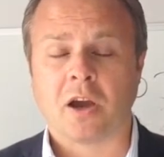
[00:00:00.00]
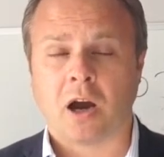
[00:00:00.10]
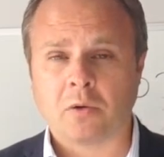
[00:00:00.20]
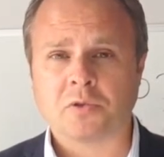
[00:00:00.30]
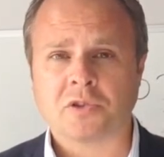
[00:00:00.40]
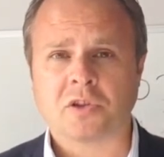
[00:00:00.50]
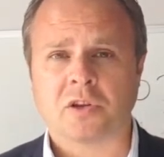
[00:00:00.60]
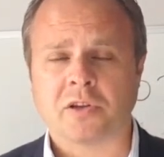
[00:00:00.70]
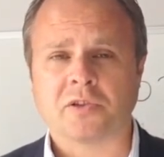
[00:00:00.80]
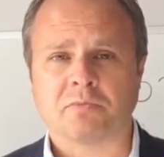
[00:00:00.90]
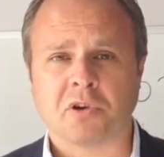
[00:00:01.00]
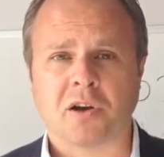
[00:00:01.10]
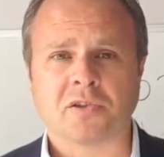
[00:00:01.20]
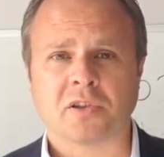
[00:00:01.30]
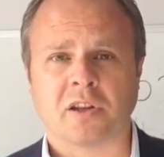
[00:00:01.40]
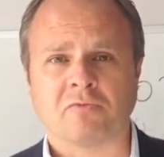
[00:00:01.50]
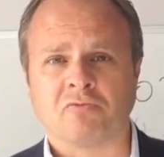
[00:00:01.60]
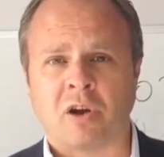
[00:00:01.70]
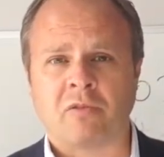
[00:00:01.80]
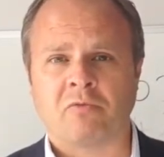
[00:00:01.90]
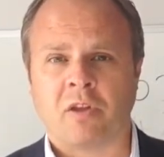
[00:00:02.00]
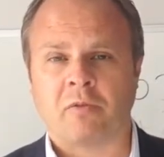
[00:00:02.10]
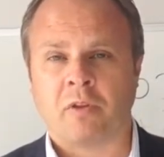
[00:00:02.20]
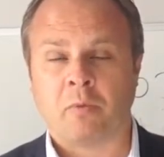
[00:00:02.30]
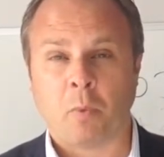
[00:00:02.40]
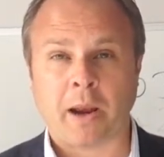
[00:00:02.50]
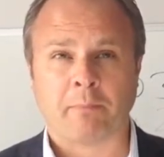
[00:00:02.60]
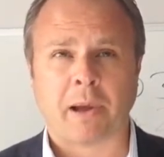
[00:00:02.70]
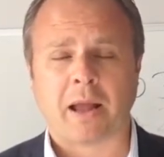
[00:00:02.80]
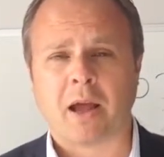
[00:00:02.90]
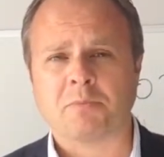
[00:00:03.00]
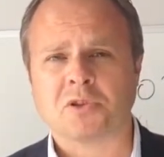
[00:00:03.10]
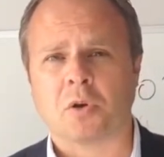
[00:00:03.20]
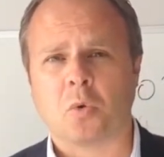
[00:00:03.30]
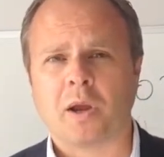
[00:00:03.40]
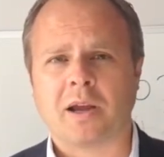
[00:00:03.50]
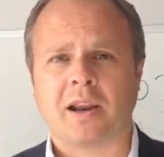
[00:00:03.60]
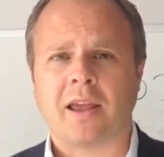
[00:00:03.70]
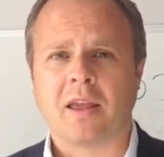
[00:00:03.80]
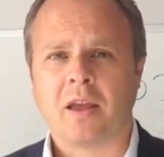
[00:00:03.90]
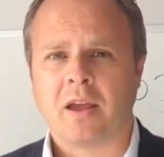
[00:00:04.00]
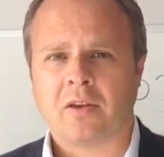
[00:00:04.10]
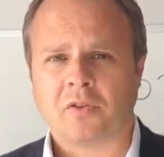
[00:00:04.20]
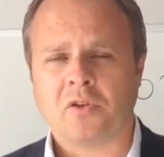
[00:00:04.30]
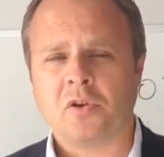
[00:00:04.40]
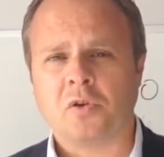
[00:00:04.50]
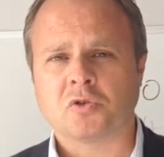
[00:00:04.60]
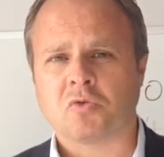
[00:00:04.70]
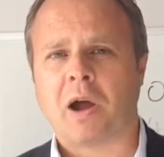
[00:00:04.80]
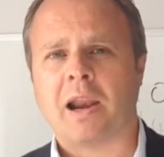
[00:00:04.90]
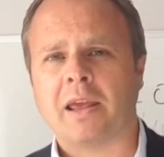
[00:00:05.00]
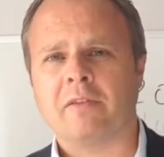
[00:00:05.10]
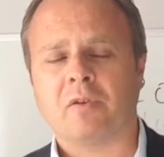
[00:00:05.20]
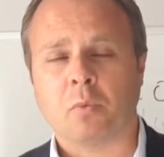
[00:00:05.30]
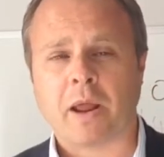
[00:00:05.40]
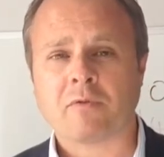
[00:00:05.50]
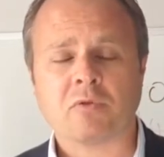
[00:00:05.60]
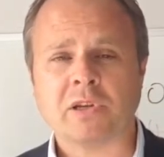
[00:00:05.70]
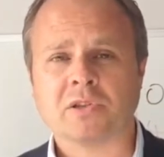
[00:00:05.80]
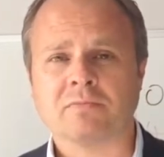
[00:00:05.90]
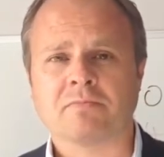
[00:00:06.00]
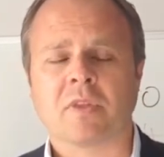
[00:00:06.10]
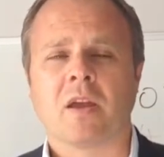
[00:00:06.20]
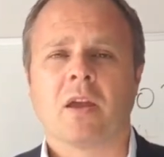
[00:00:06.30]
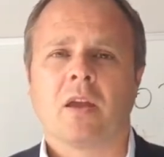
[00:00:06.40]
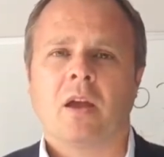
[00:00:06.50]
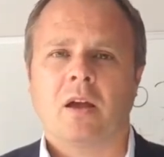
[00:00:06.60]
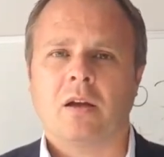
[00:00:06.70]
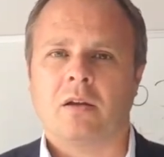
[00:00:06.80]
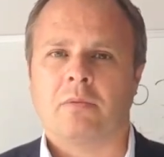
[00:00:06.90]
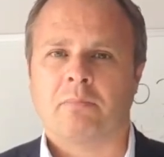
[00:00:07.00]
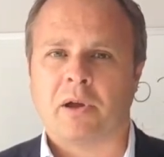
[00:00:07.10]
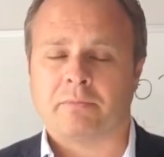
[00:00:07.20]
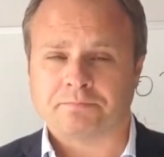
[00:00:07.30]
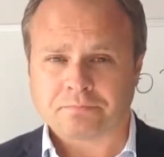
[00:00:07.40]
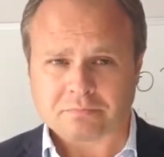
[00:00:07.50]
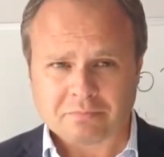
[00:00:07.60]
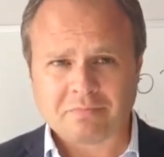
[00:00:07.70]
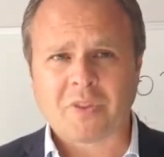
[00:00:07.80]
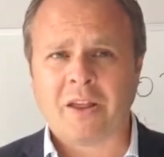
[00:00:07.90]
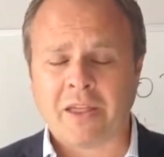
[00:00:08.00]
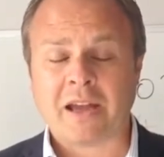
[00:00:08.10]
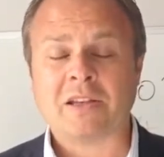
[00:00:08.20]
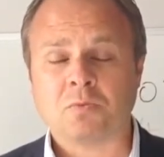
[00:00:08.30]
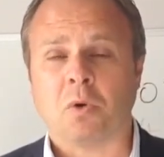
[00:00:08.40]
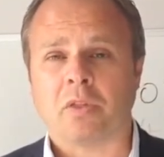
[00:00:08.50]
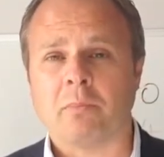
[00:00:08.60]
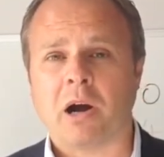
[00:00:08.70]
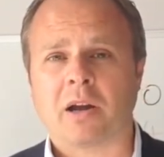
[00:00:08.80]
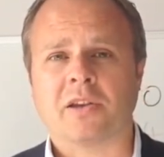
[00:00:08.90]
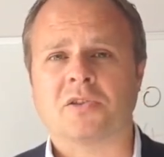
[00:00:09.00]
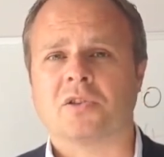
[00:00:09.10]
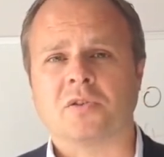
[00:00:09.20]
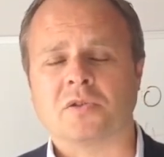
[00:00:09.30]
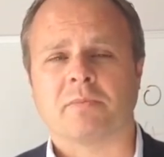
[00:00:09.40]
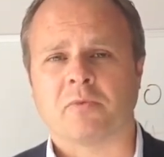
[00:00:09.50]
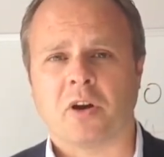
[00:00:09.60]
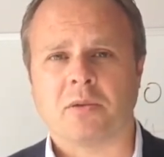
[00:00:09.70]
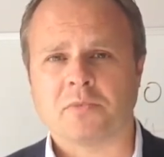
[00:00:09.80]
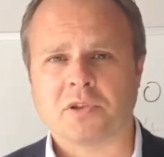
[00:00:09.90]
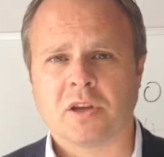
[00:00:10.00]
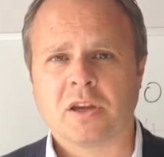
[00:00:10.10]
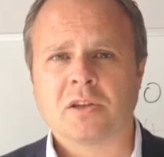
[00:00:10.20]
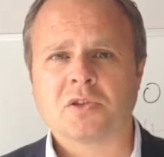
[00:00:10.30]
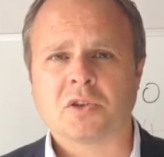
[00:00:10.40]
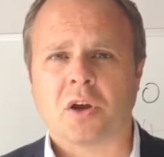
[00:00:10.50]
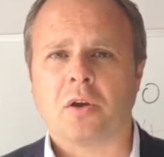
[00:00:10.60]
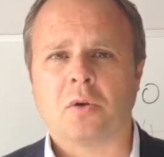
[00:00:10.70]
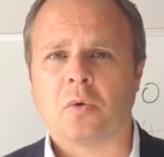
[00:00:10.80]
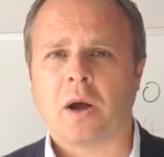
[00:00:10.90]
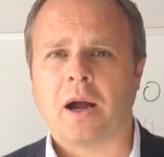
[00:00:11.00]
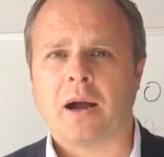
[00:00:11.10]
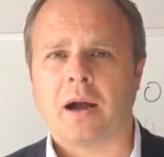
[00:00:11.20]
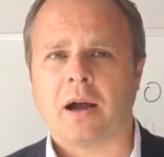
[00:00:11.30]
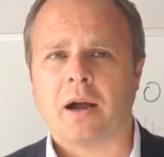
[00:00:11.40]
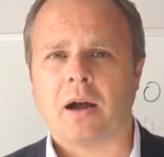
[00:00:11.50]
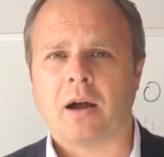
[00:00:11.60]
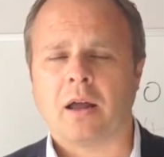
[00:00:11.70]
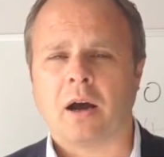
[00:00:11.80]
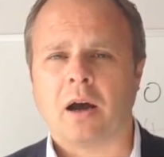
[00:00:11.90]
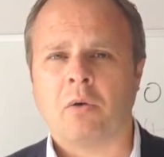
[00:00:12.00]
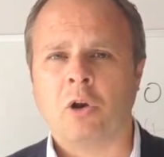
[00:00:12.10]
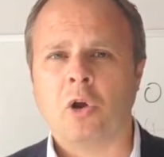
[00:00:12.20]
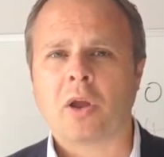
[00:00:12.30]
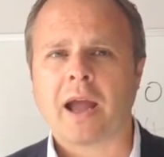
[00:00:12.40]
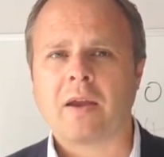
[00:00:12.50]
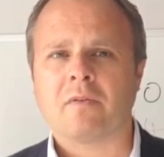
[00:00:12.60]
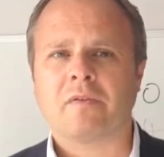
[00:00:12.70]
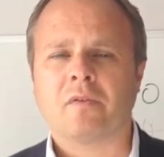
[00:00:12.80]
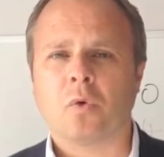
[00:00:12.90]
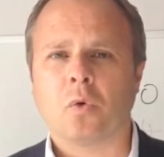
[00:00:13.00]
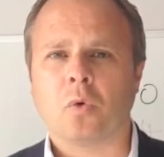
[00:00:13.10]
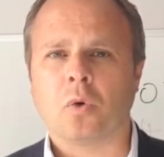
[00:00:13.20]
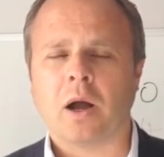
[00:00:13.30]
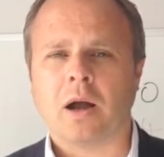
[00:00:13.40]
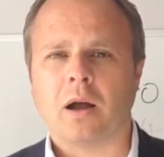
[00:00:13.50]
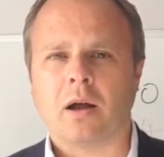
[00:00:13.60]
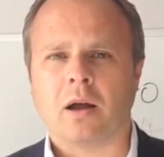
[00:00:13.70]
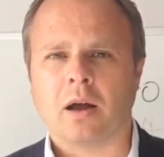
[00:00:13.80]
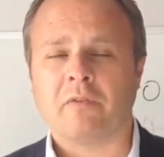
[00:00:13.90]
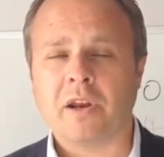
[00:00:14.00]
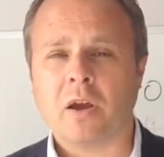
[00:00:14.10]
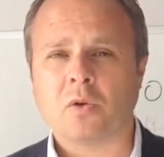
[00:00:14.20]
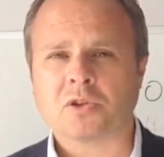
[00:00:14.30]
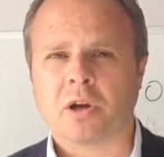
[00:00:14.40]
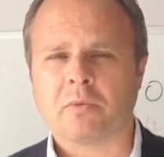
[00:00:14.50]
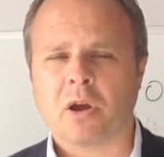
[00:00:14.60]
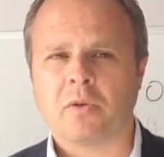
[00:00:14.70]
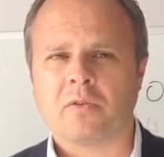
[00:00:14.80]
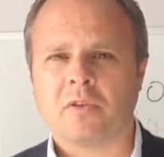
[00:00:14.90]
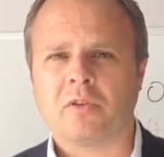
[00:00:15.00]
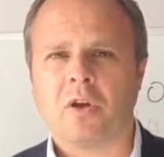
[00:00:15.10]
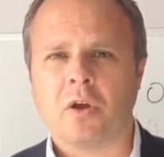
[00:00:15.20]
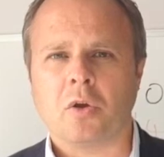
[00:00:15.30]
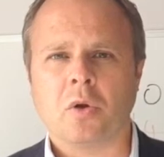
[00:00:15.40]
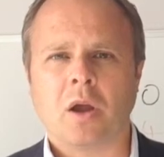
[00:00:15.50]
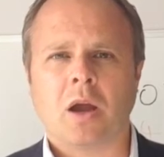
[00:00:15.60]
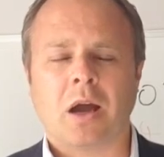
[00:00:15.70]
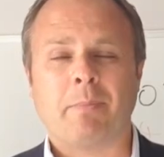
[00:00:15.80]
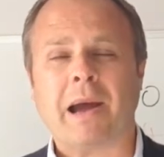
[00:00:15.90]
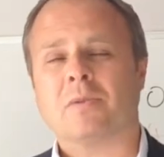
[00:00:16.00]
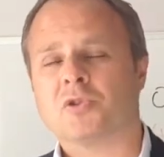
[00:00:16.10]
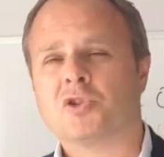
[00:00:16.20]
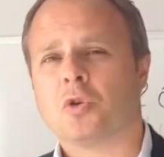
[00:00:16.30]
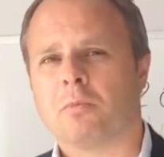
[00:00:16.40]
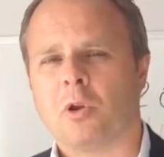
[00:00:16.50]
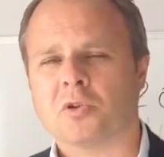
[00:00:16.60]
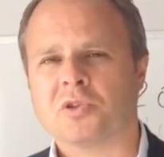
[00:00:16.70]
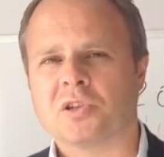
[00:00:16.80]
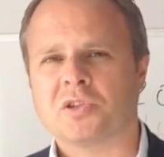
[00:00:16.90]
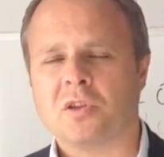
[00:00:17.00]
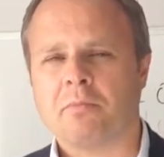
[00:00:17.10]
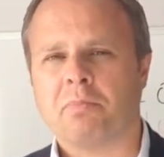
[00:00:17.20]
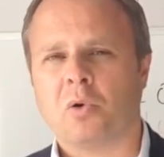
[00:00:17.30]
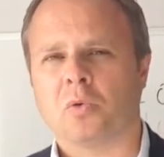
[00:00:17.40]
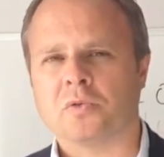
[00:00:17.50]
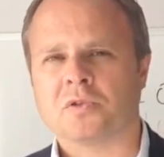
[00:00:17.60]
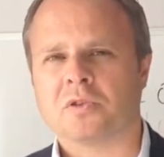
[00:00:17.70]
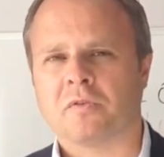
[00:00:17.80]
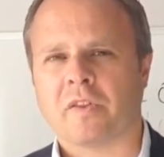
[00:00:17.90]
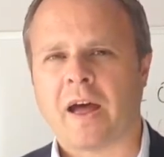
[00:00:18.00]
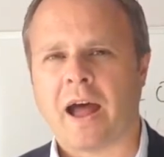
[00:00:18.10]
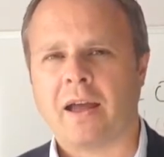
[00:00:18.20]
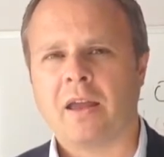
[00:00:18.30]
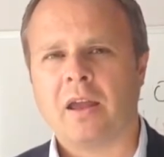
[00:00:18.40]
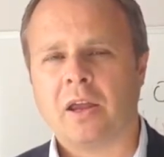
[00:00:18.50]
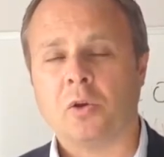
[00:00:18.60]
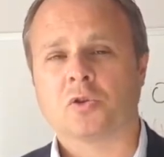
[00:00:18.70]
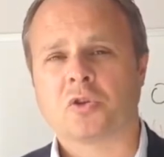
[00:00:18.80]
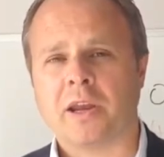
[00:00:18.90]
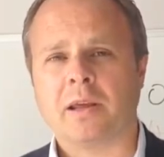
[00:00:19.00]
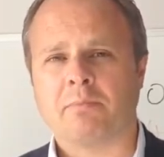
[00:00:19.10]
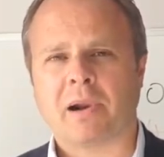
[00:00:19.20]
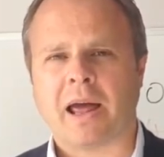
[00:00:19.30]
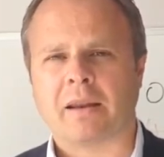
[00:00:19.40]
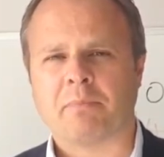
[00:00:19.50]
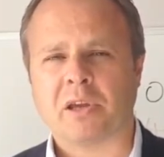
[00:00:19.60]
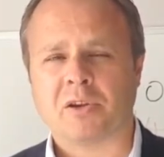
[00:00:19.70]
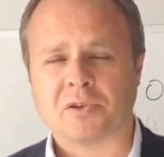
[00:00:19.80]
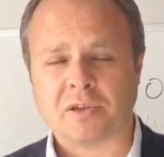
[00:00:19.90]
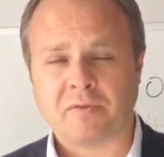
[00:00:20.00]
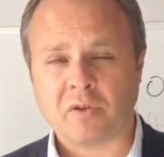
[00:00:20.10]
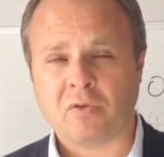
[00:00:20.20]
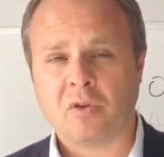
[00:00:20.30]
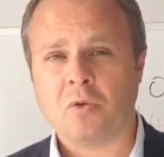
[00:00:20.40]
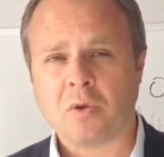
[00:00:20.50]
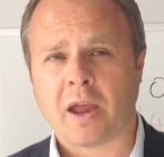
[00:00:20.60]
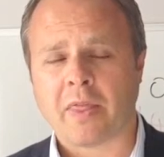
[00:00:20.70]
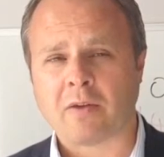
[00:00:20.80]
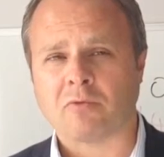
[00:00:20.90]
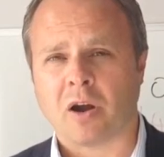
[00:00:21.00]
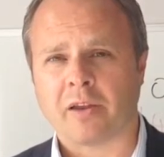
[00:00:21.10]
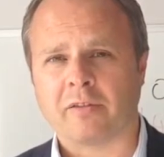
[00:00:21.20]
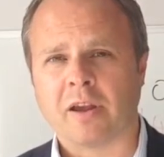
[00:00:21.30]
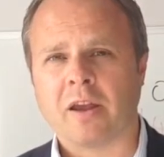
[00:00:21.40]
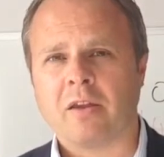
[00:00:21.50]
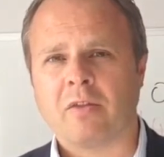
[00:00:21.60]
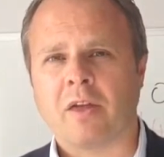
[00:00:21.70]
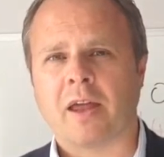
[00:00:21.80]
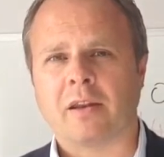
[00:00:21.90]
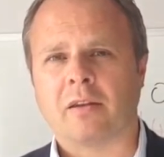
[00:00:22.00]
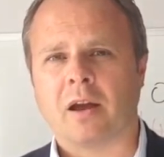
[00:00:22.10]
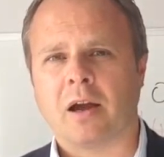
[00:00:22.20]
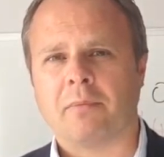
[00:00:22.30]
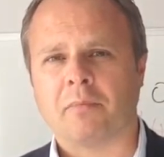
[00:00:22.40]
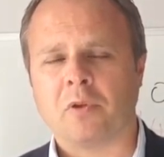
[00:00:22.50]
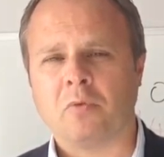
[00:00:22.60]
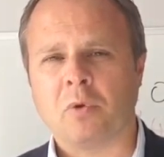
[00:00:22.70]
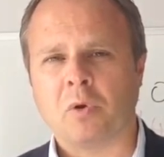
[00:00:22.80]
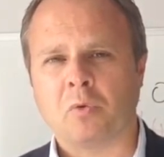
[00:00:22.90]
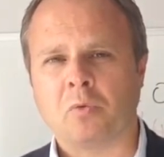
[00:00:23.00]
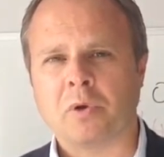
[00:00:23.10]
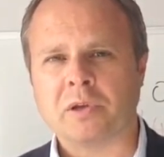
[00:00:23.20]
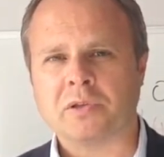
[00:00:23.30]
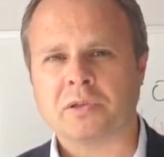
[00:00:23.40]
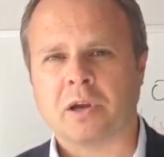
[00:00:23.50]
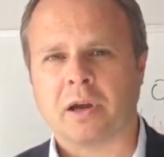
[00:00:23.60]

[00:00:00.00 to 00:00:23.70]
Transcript: I was certainly surprised that it went back up so quickly. It was a huge rally for whatever reason, but that is what the markets do sometimes. So look out for a video which I'm going to do about stop losses and the importance of that in your trading plan, because if you do get that right, then you will always